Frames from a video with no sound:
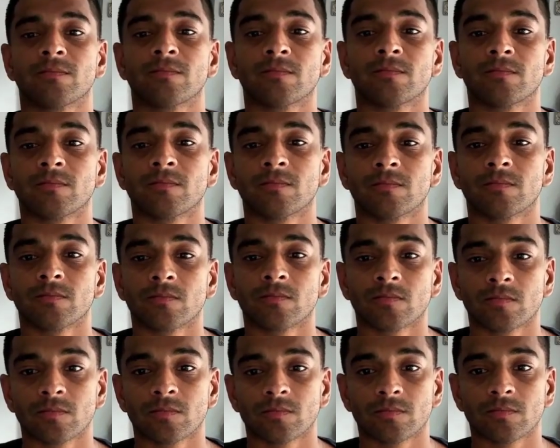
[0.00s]

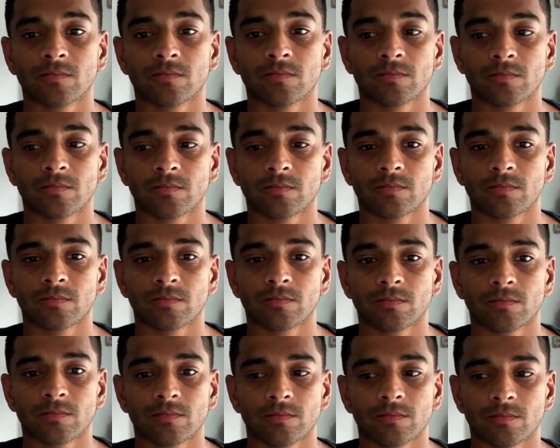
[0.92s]

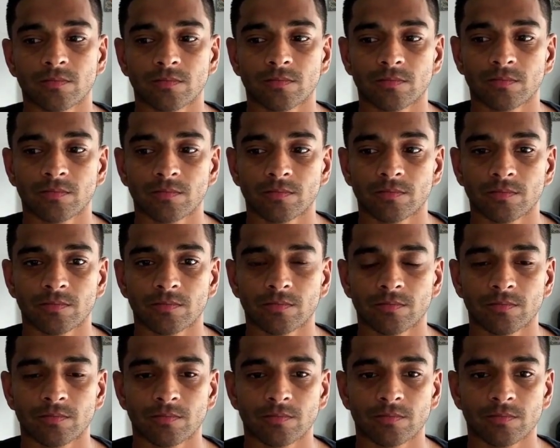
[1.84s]

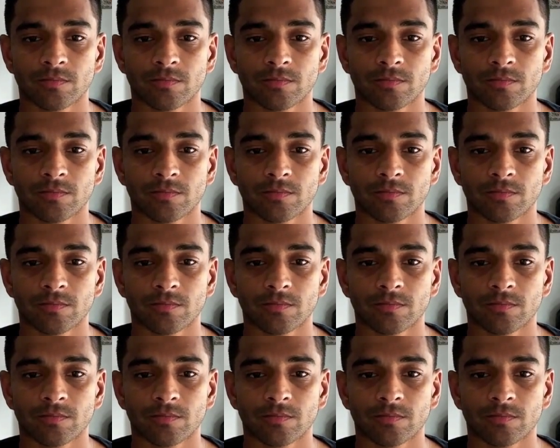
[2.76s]
No words are spoken by the person on screen.